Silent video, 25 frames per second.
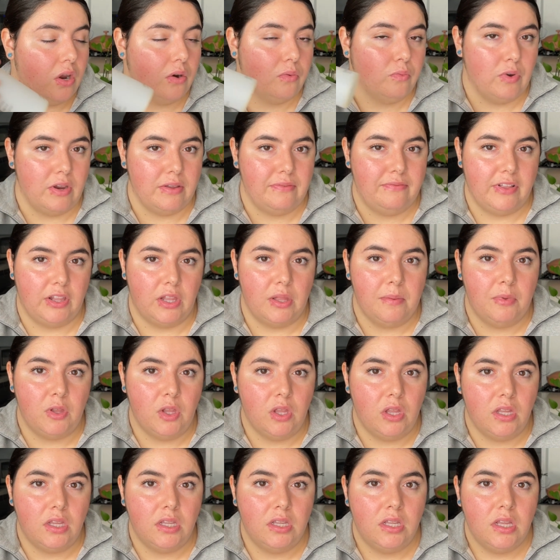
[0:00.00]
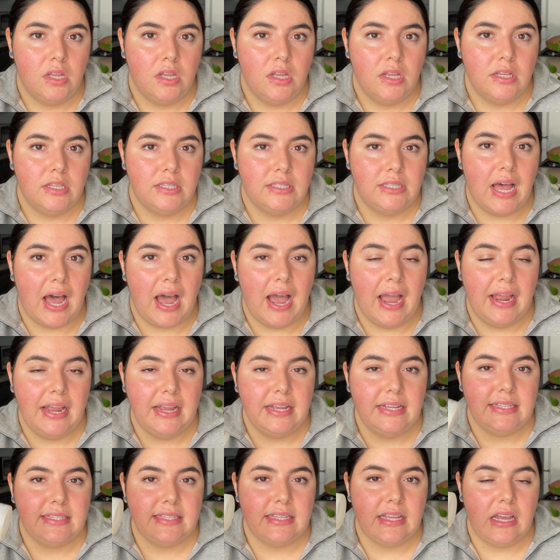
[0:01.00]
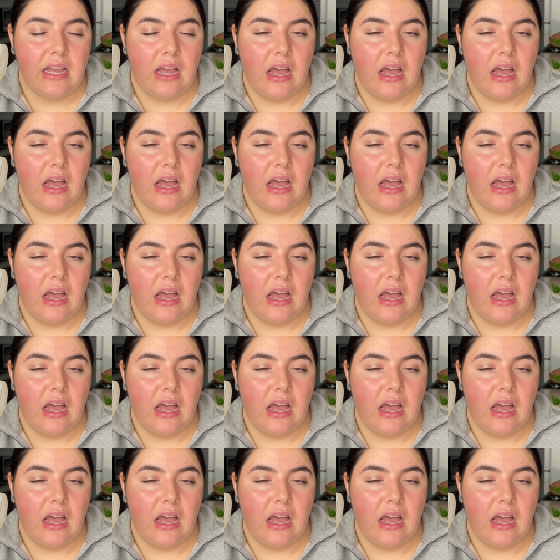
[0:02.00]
refillable size